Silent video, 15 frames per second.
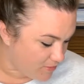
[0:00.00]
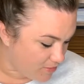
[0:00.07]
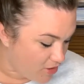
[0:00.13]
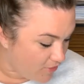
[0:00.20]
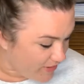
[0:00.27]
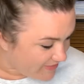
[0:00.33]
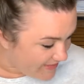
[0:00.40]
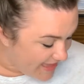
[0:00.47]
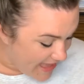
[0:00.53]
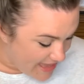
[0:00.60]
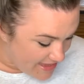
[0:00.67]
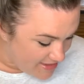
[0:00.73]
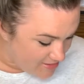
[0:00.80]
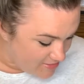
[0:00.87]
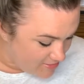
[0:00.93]
Go get the
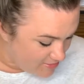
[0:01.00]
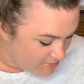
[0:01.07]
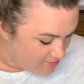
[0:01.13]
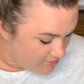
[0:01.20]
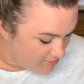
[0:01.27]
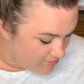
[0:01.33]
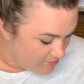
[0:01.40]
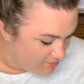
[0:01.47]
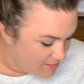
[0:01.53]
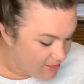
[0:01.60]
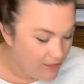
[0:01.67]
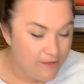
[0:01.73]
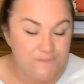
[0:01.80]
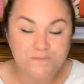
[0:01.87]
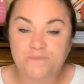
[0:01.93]
cake.
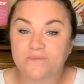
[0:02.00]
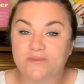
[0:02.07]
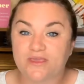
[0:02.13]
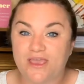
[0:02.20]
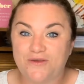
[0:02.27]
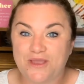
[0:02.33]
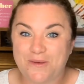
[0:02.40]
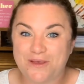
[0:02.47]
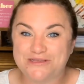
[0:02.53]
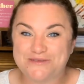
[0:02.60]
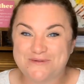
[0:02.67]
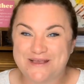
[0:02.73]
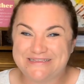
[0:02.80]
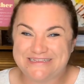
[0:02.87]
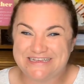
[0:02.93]
It would come out to about